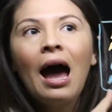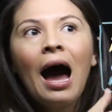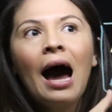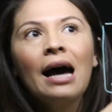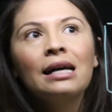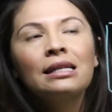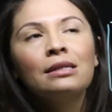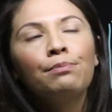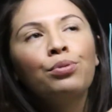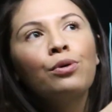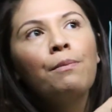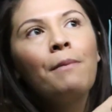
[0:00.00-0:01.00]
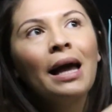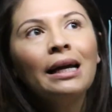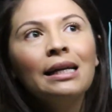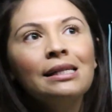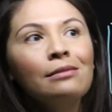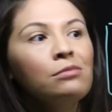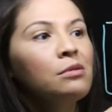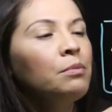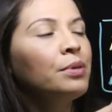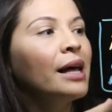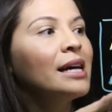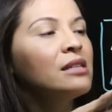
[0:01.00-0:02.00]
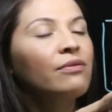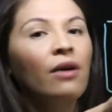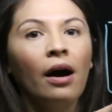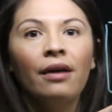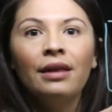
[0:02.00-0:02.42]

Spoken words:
has put mechanisms in place via